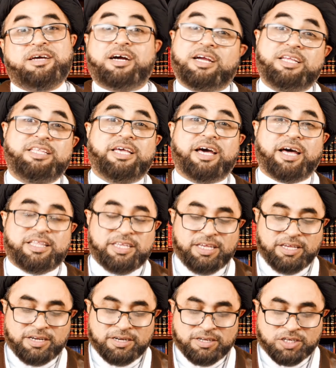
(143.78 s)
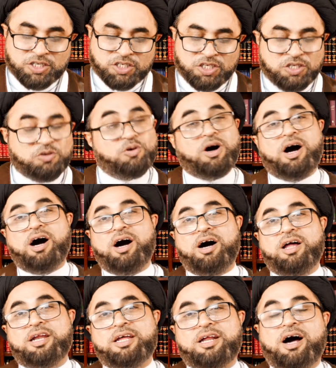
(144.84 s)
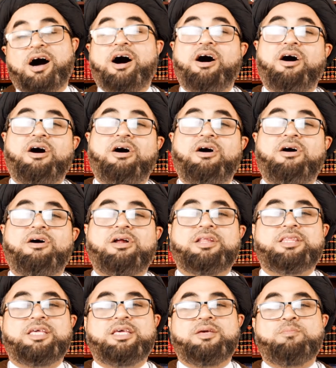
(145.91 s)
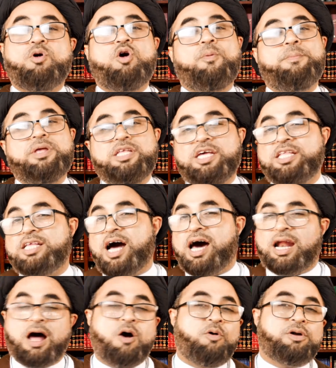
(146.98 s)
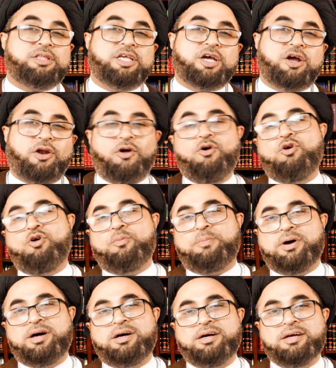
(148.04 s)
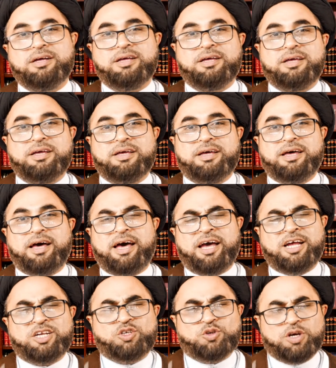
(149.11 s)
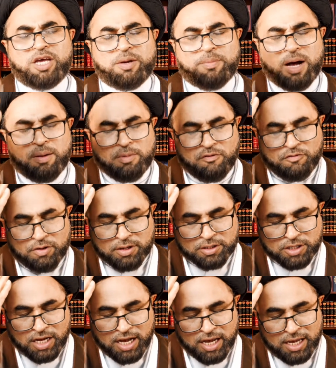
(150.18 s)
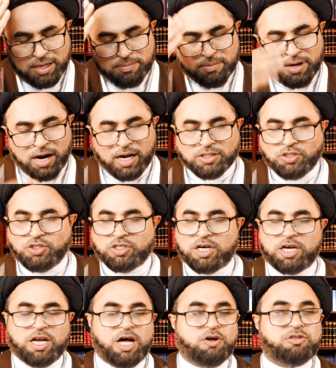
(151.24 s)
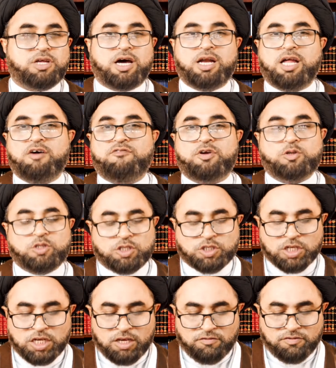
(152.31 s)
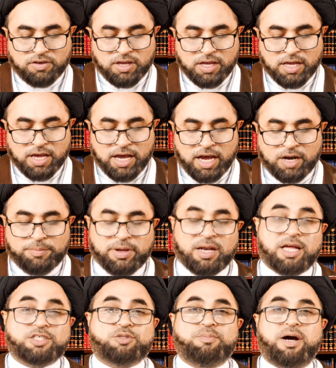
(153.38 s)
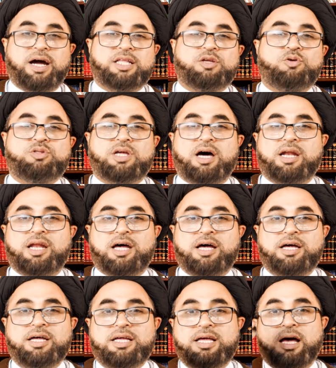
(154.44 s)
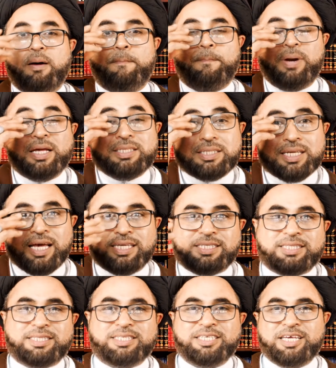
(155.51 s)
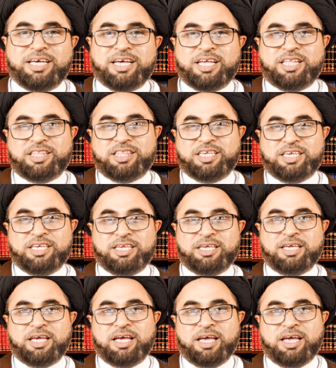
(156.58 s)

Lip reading: Eid Ghadeer. To you all and all the mu'mineen around the globe, and to Imam of our time, Ajjalallahu ta'ala Faraja Sharif, and may Allah subhanahu wa ta'ala bless us the